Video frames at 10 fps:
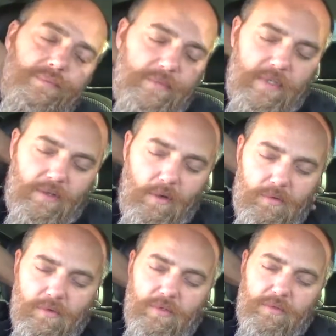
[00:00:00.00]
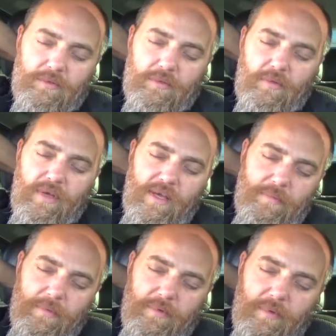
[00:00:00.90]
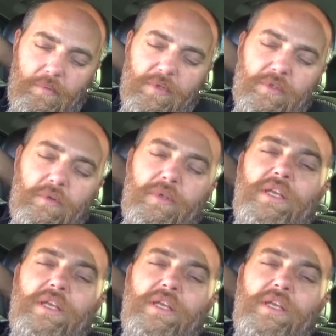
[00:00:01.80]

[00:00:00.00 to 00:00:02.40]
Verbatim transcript: they told you this was gonna happen. There wasn't.